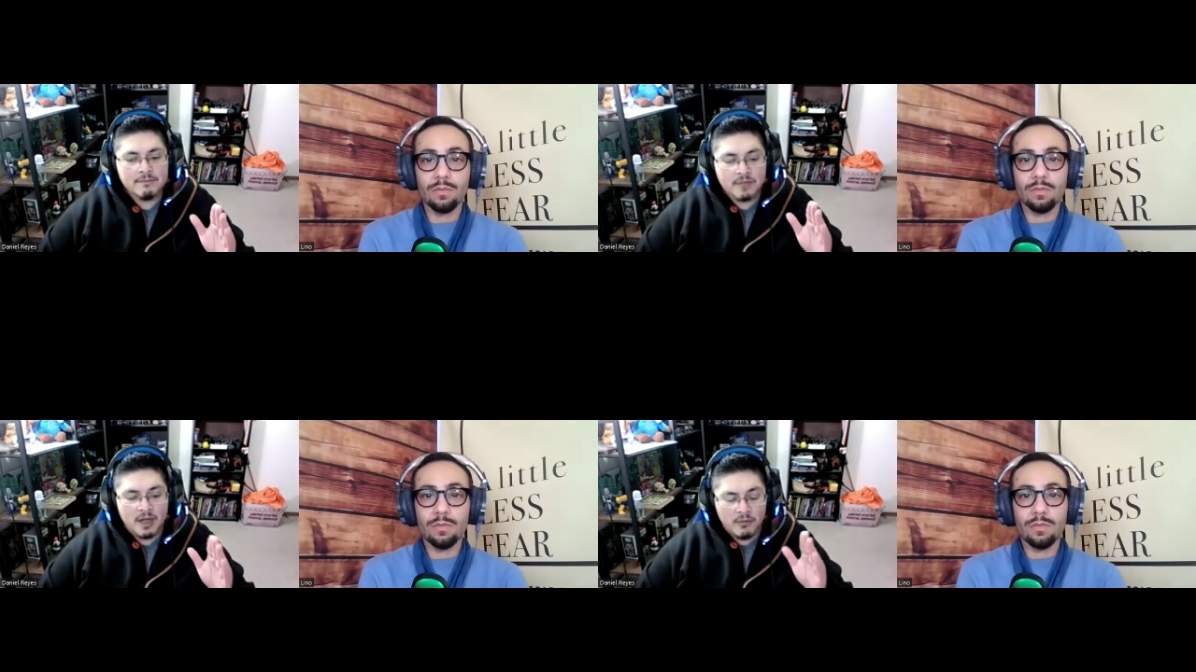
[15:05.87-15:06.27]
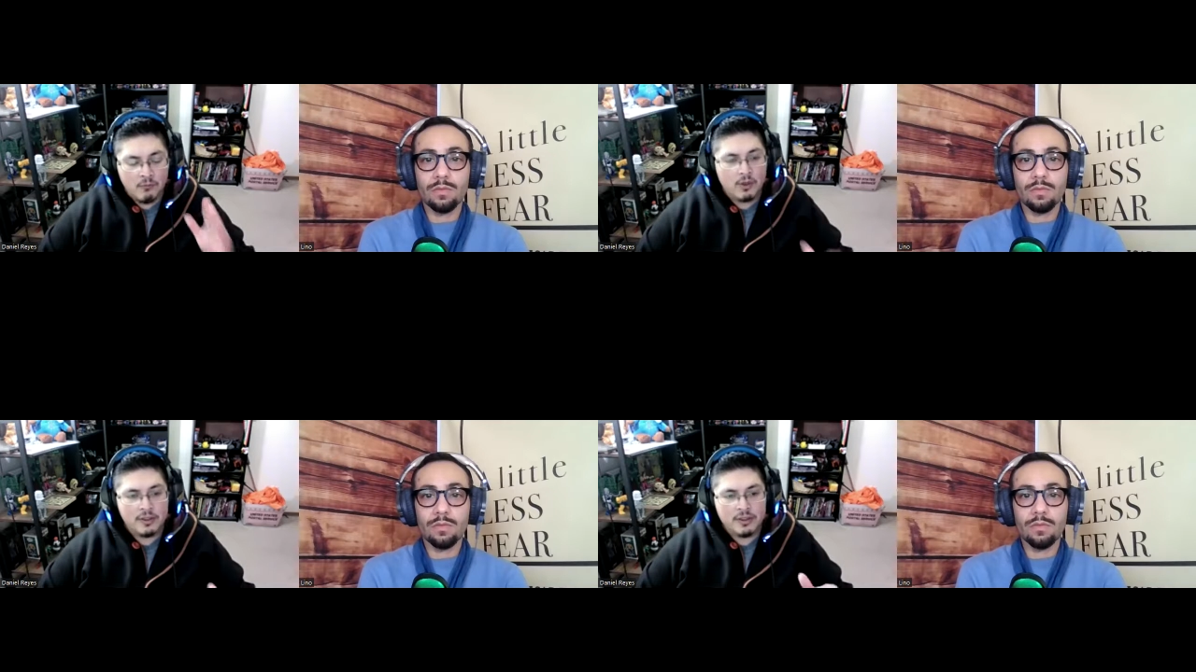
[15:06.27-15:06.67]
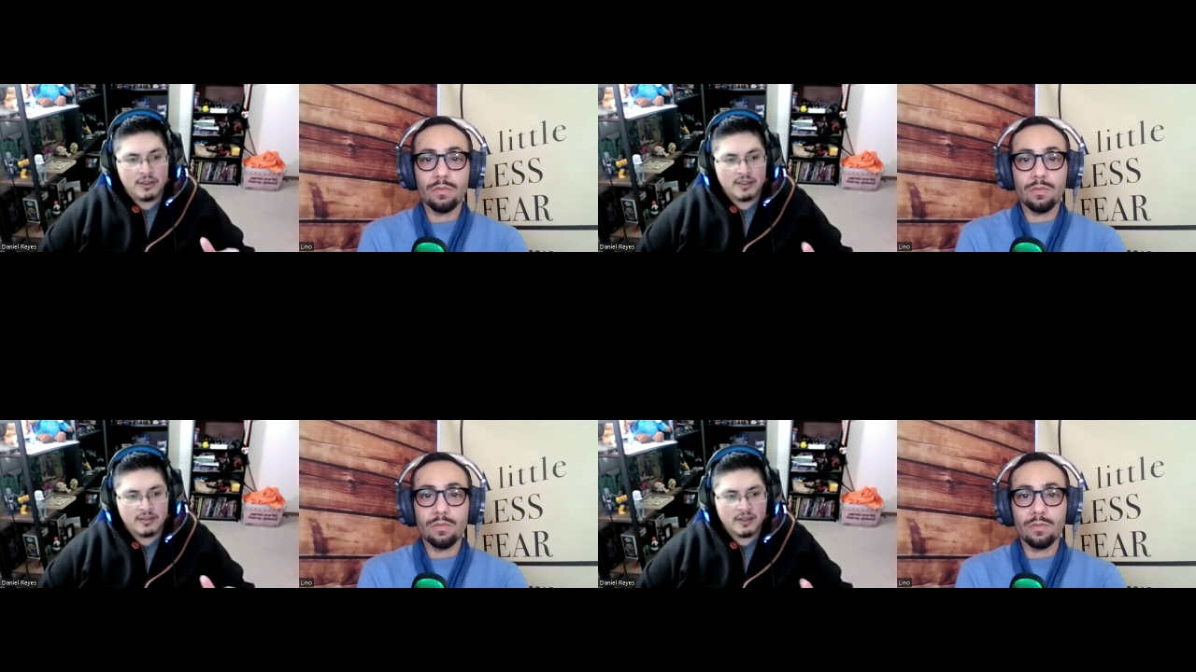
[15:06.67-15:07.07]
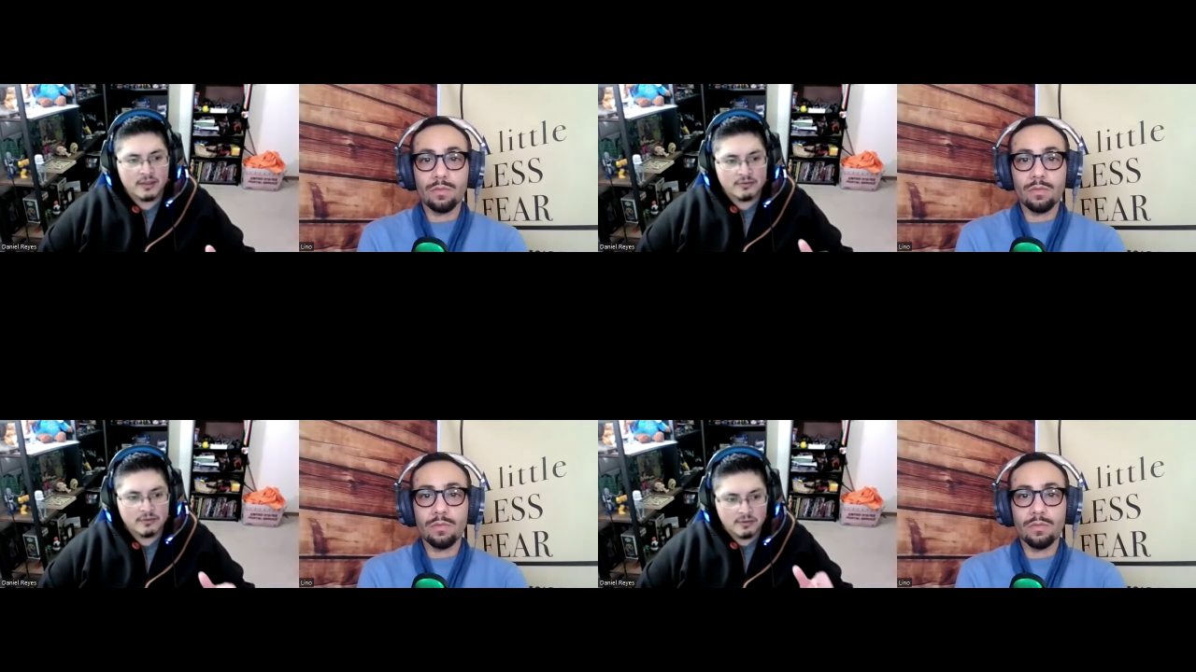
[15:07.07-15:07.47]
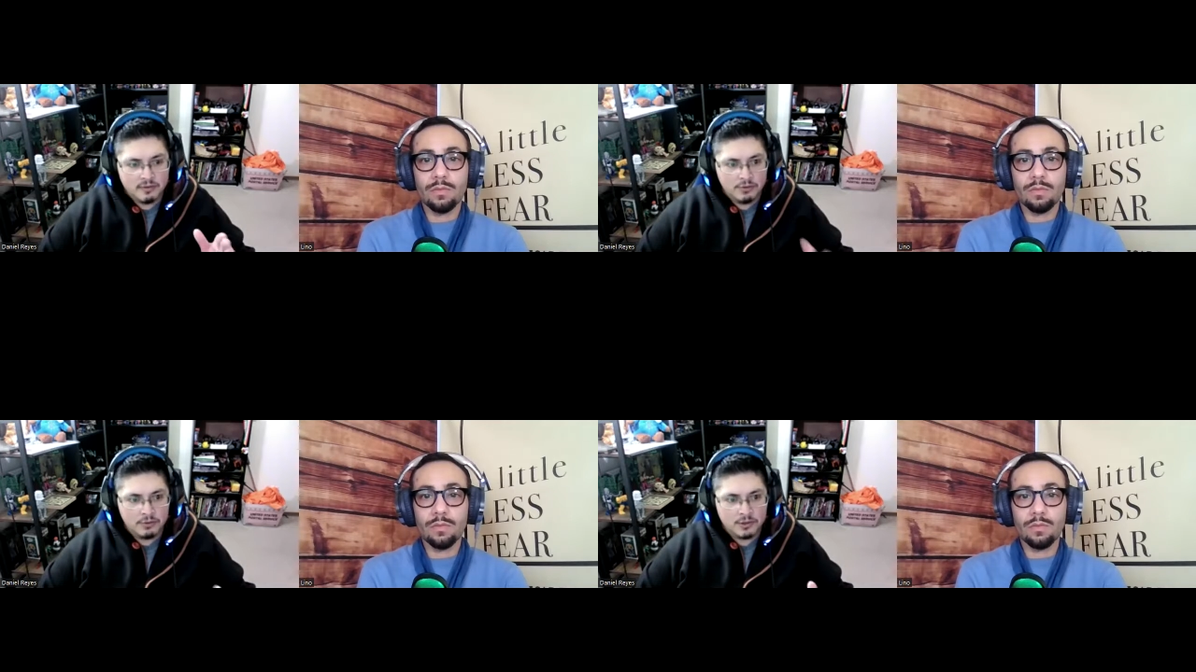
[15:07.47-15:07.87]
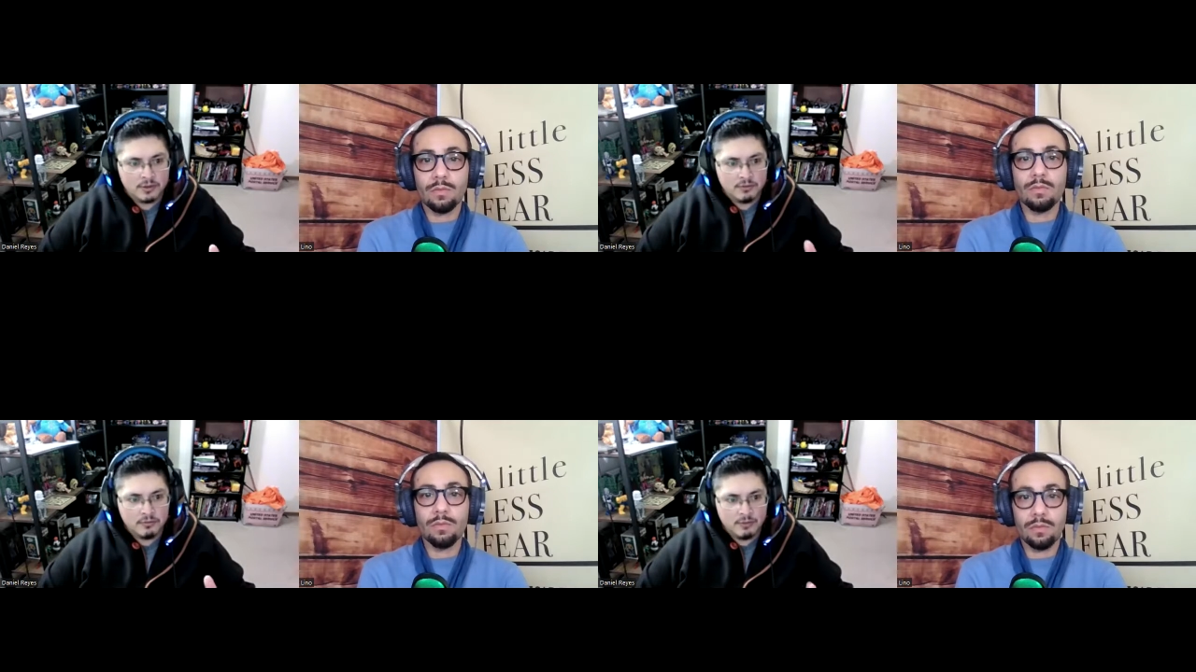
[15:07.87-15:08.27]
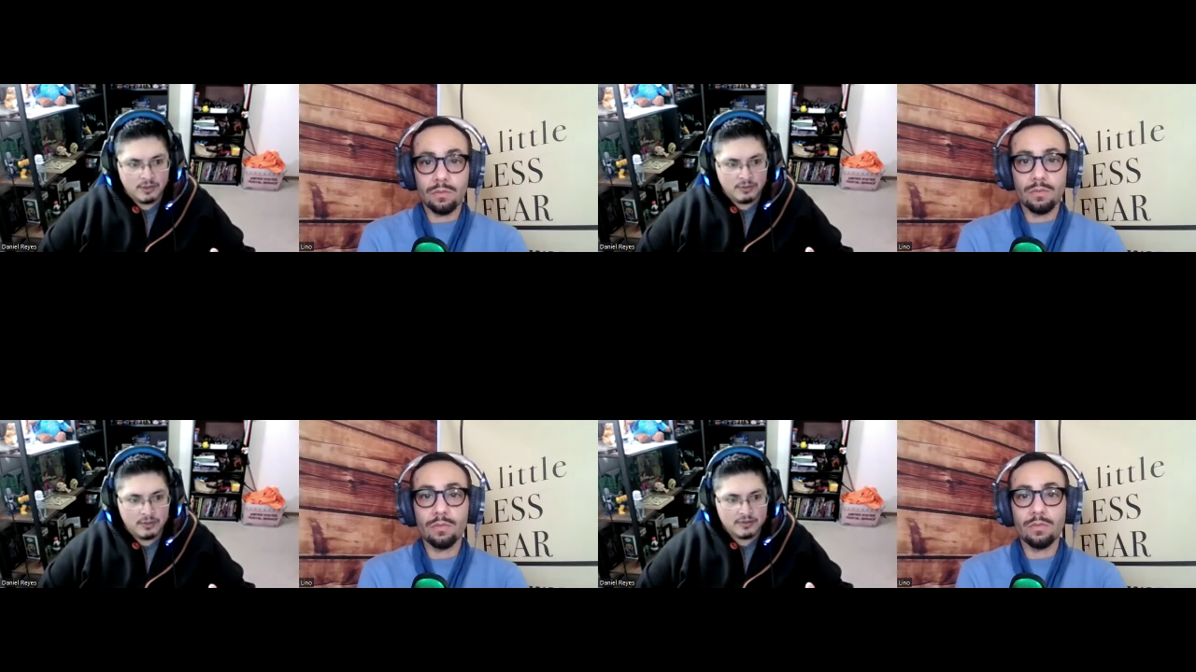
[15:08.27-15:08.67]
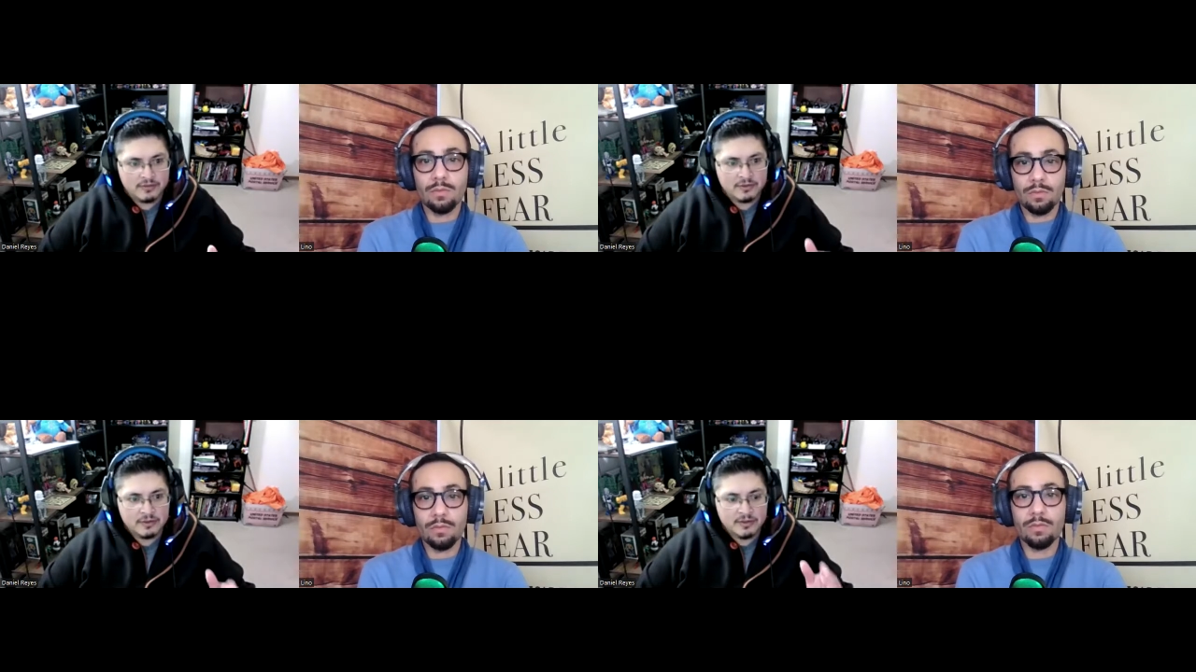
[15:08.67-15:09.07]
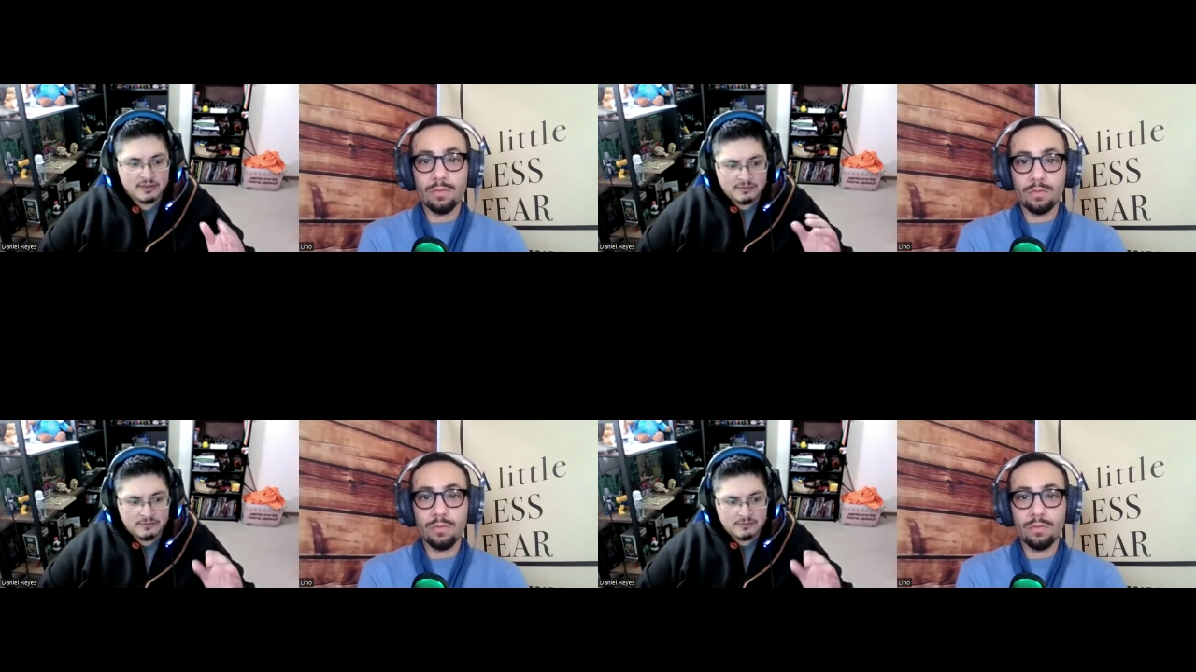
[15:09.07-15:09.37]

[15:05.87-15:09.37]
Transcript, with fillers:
Speaker 1: I want you to get down lower weight wise. If